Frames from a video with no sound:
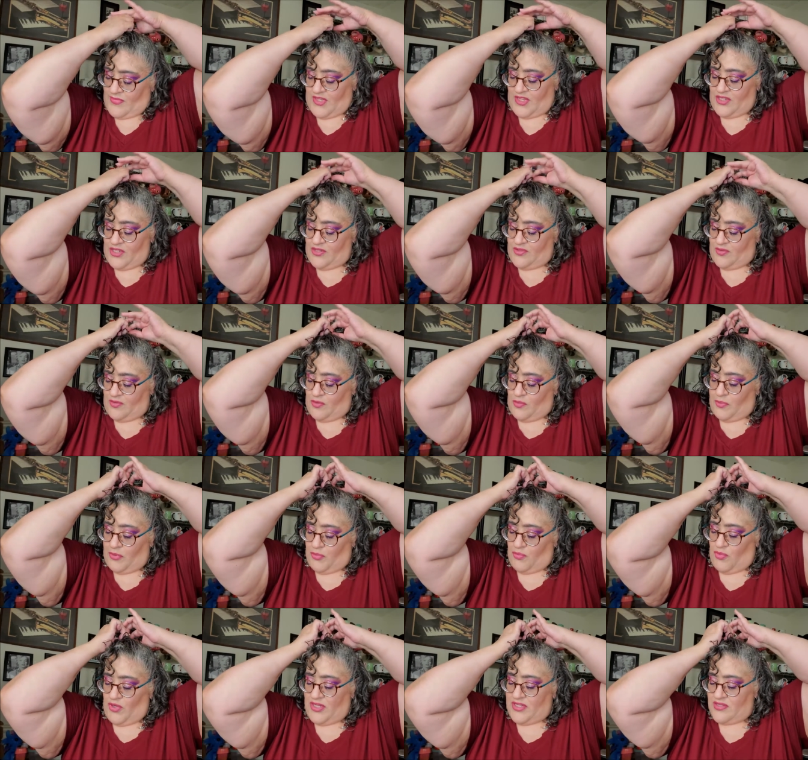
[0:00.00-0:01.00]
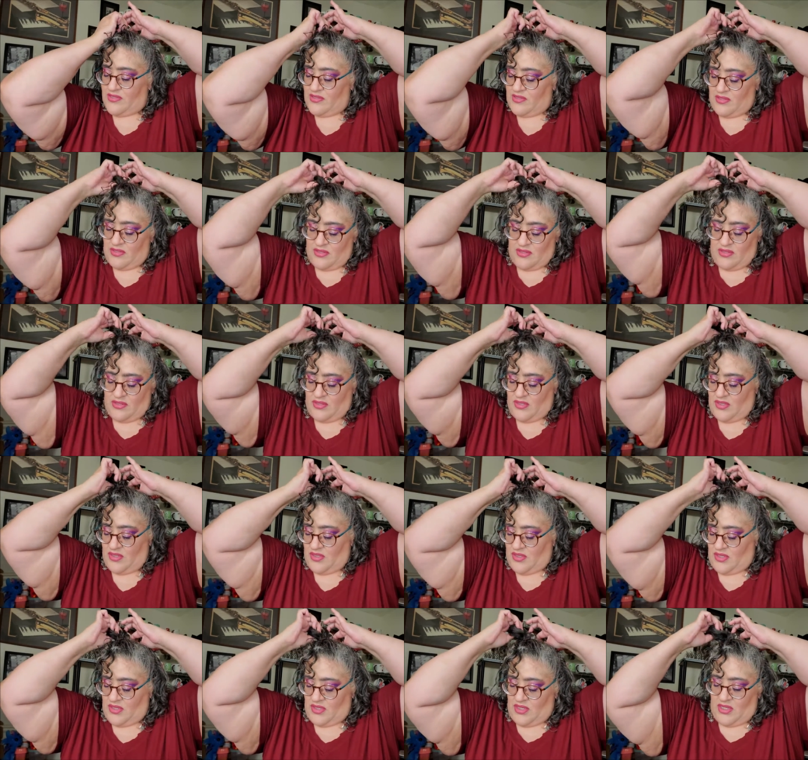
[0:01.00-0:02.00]
And just loop it once
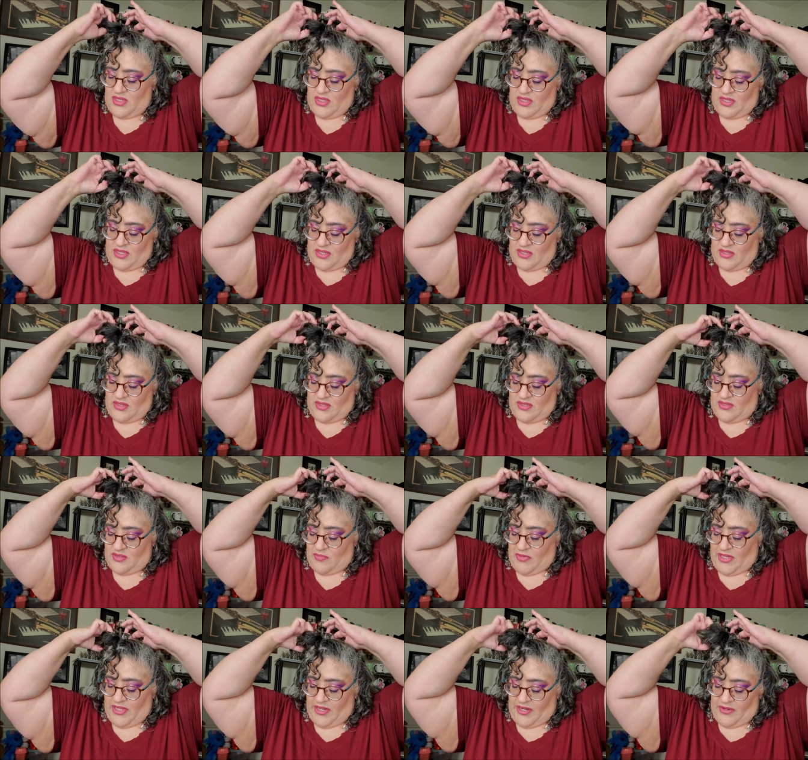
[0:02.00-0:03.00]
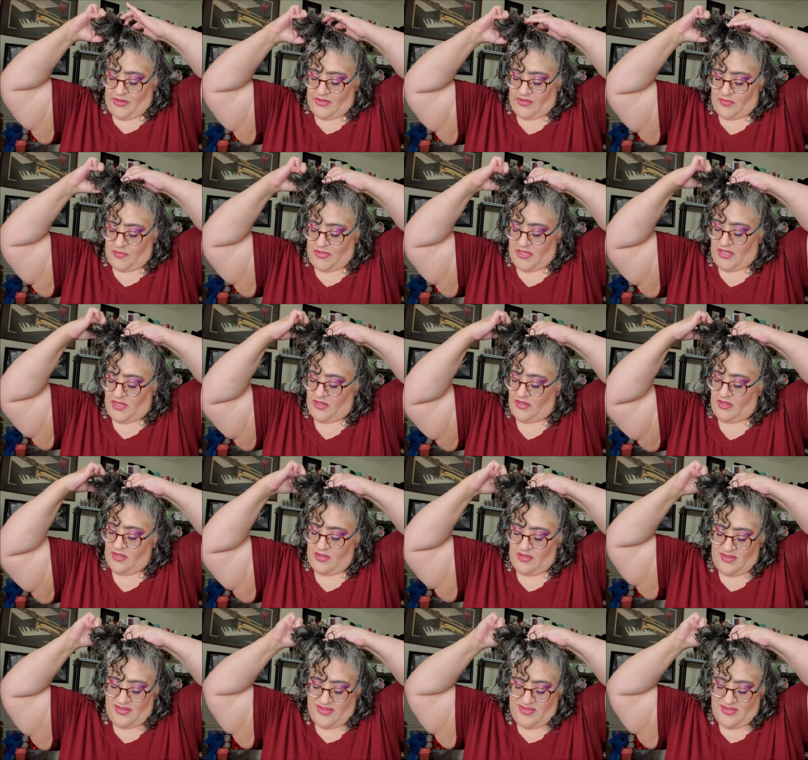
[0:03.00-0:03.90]
because my hair is being